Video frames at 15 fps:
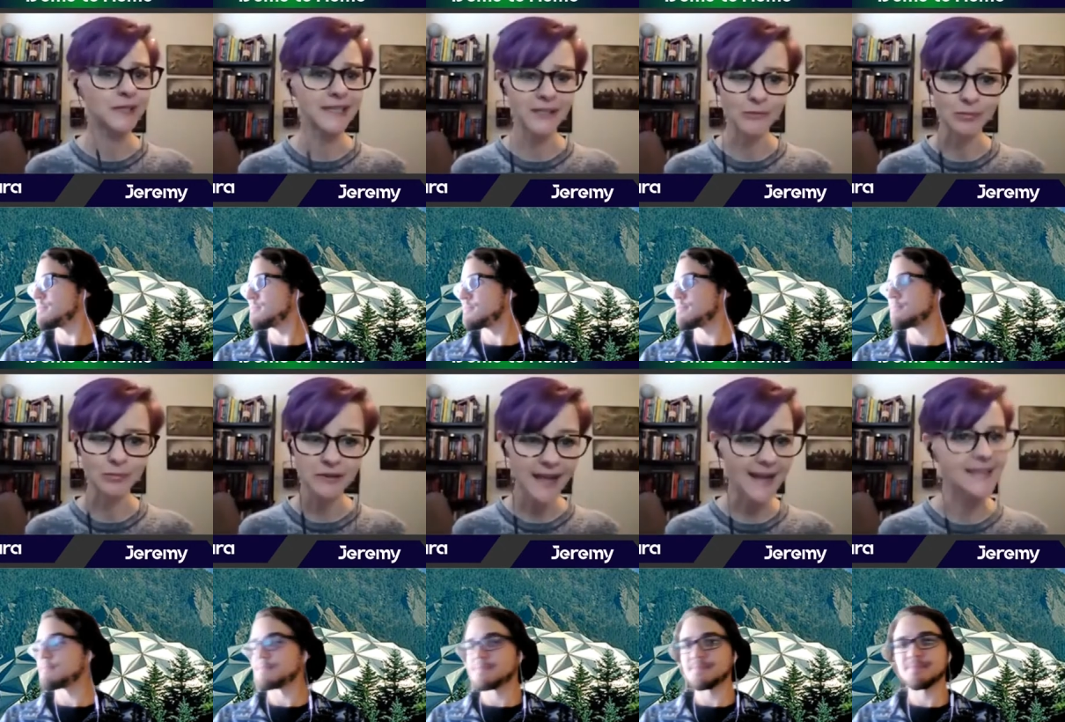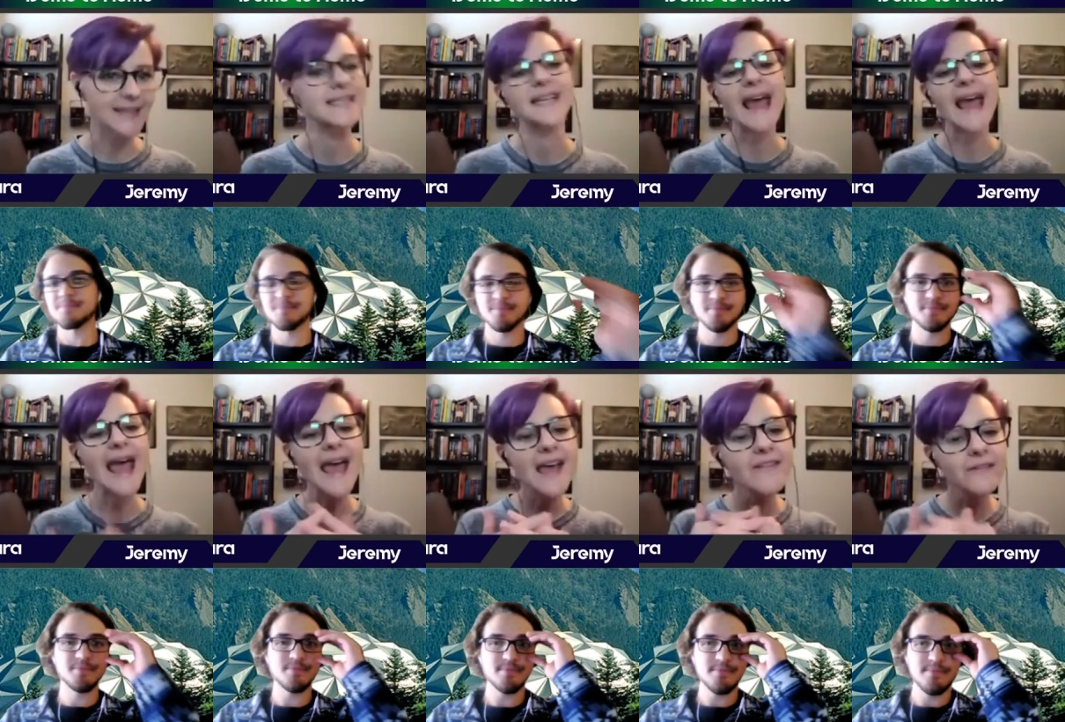Speaker 1: complex and
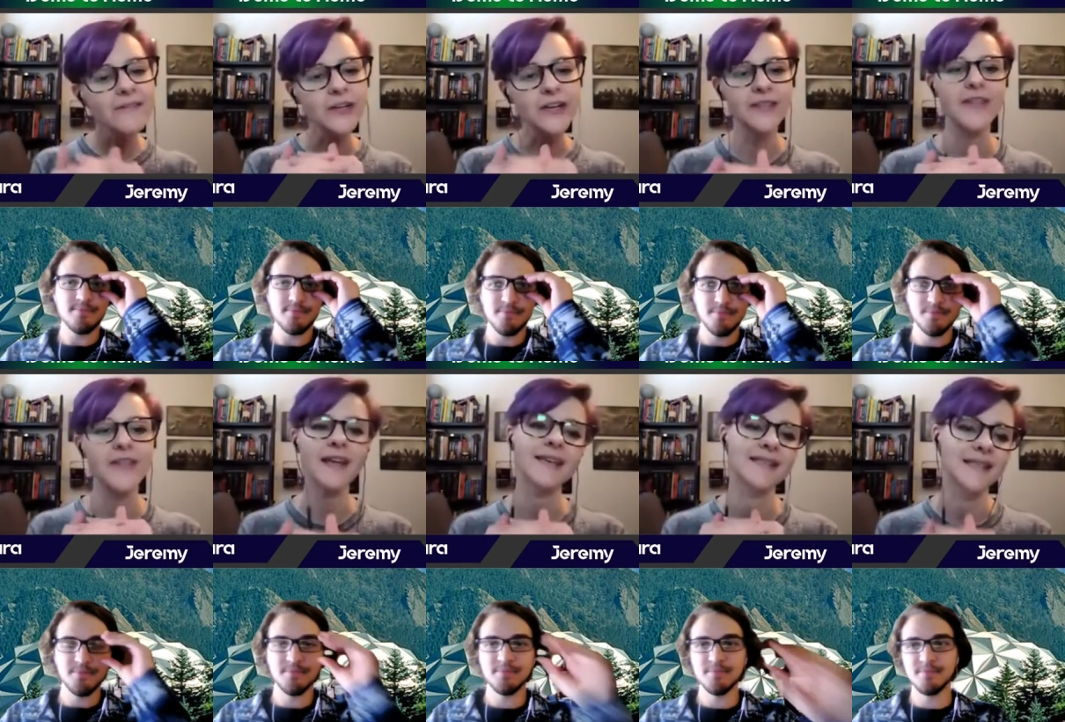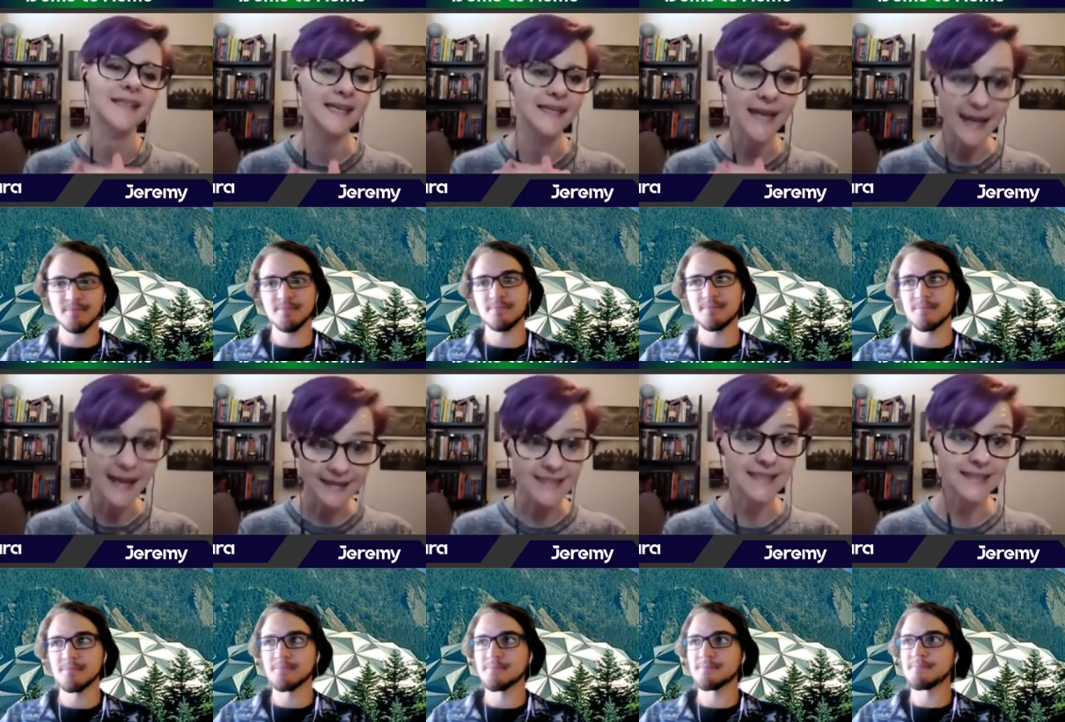everything is
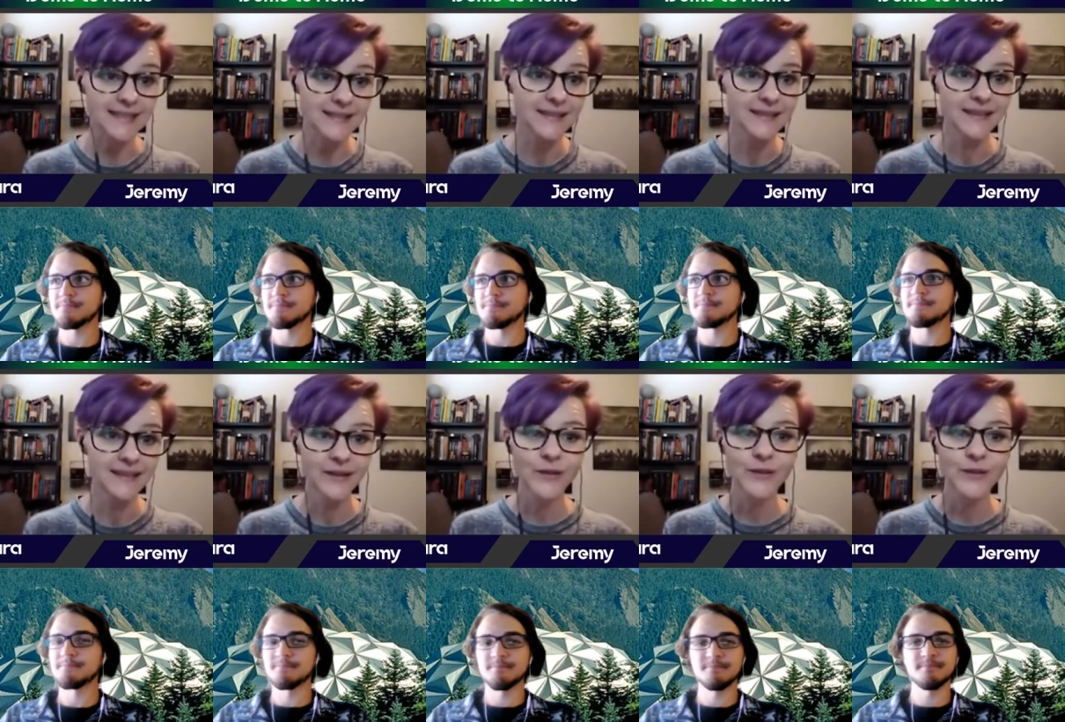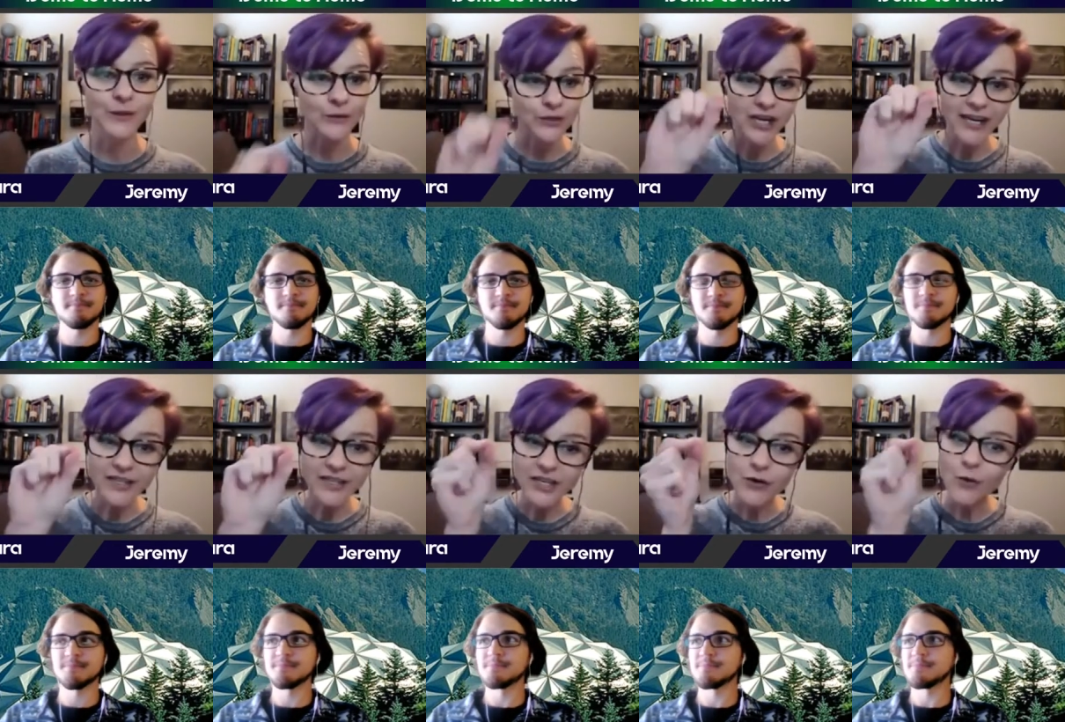connected. So
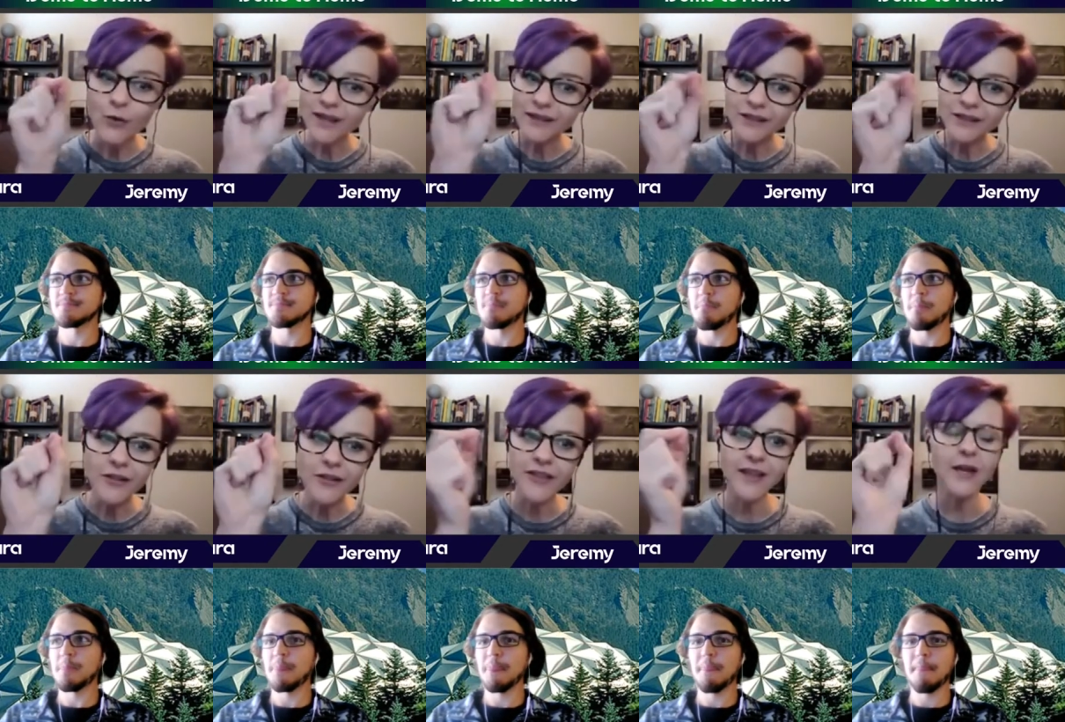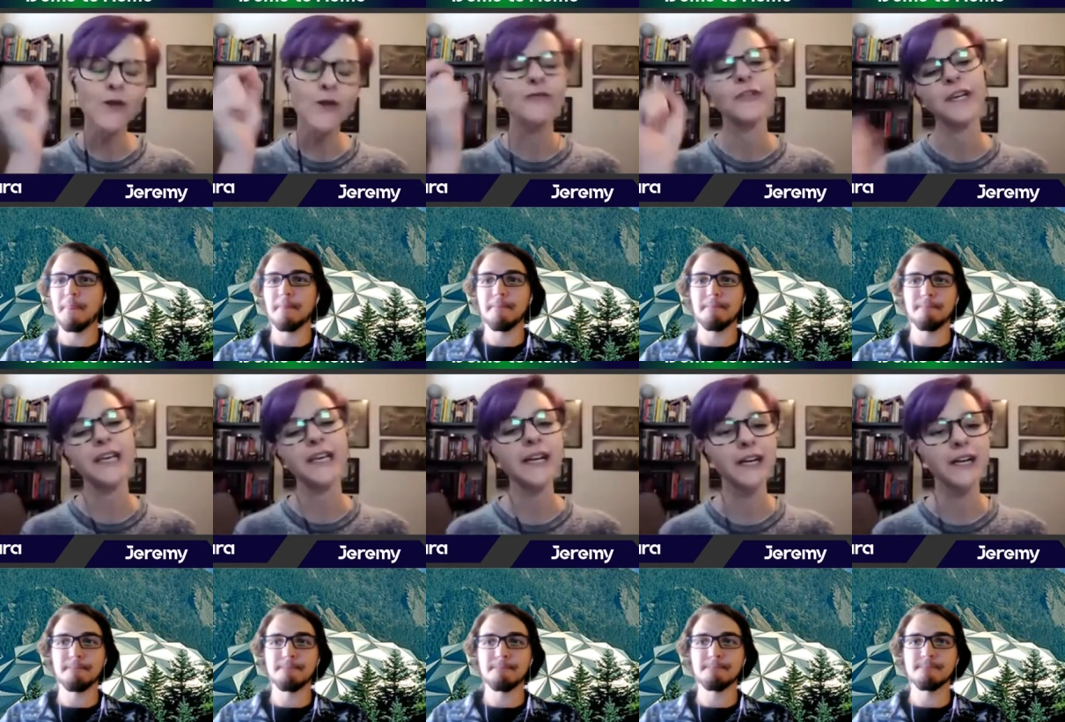changing one little thing over
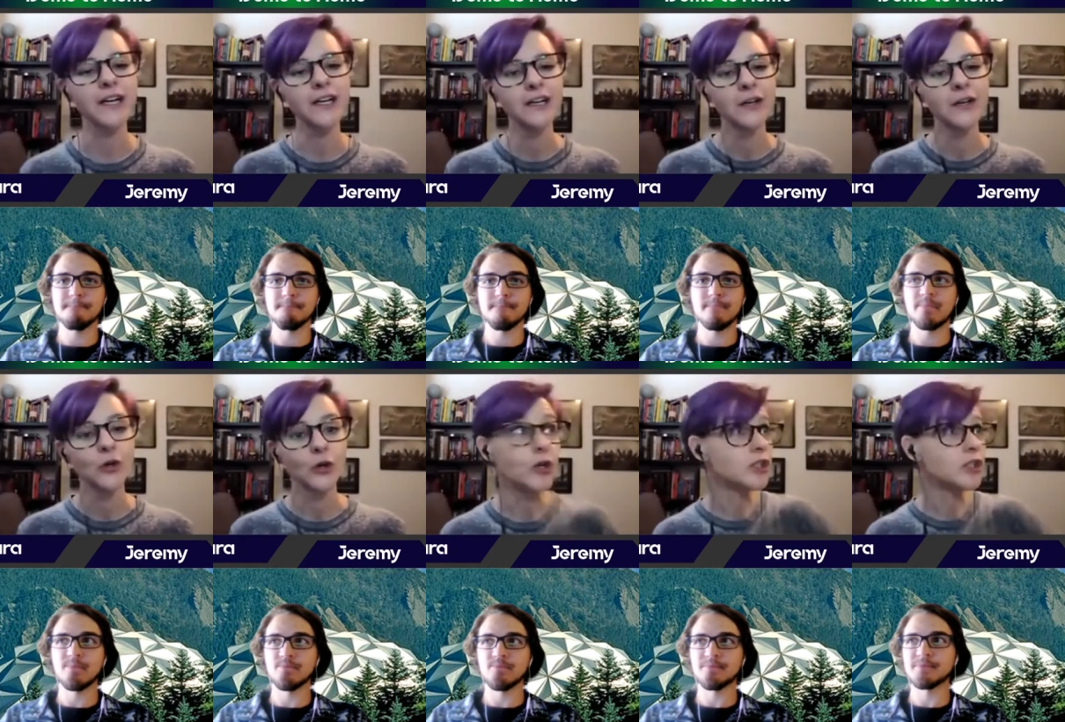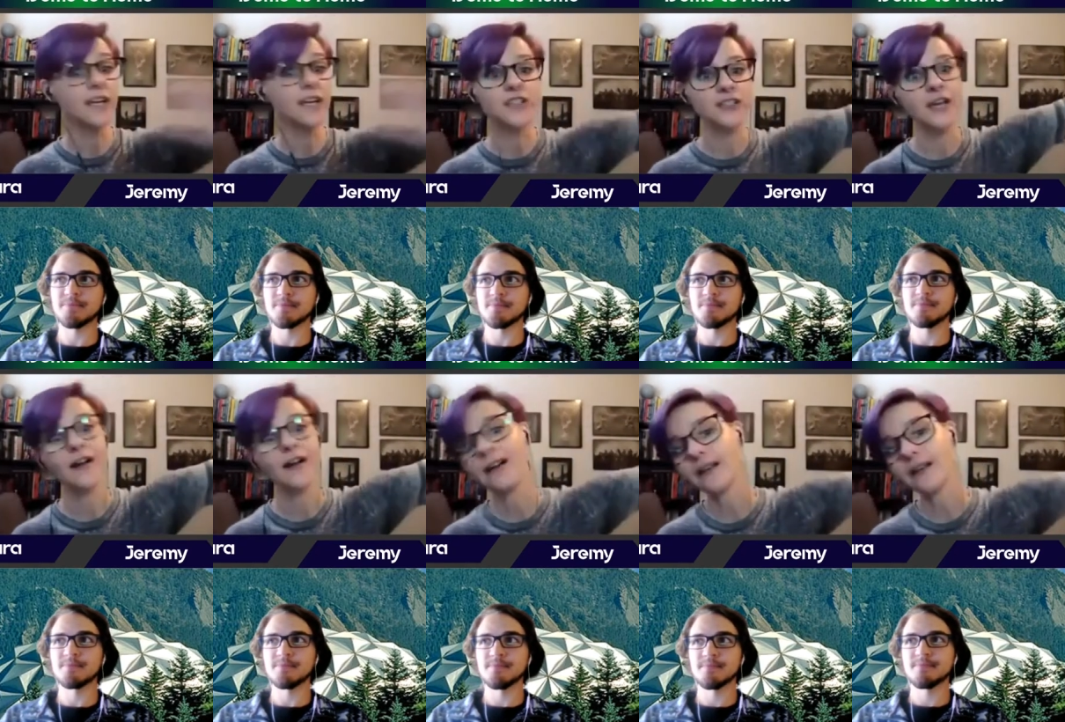here could change a
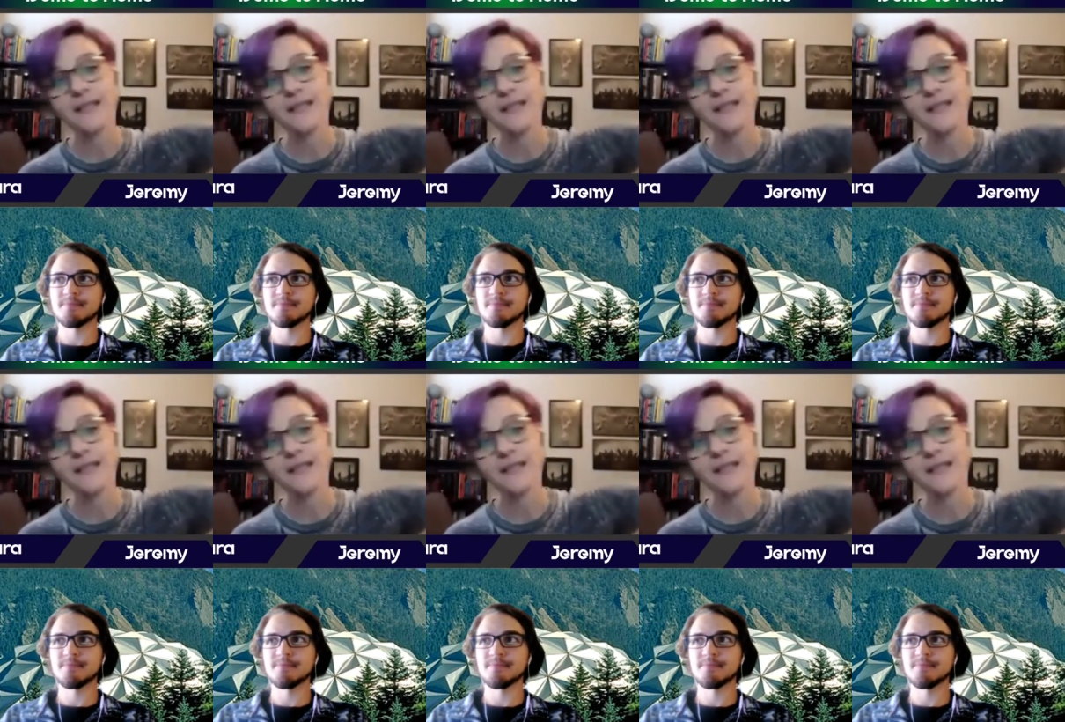ton of